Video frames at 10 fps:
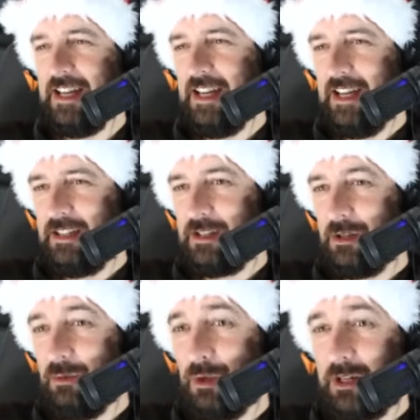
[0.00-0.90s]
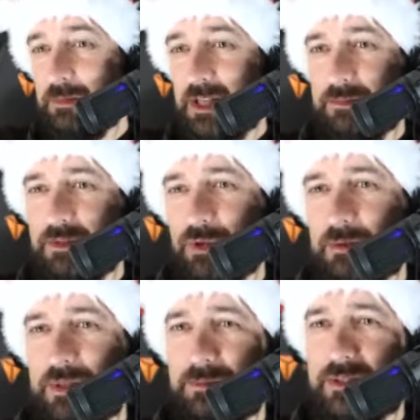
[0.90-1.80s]
So
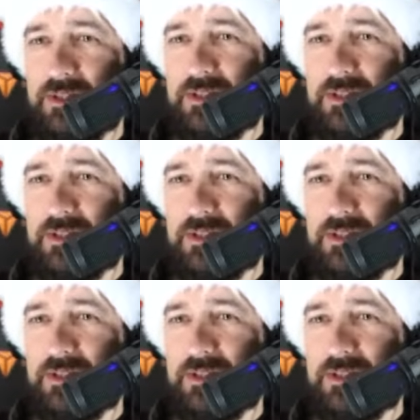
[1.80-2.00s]
workmem is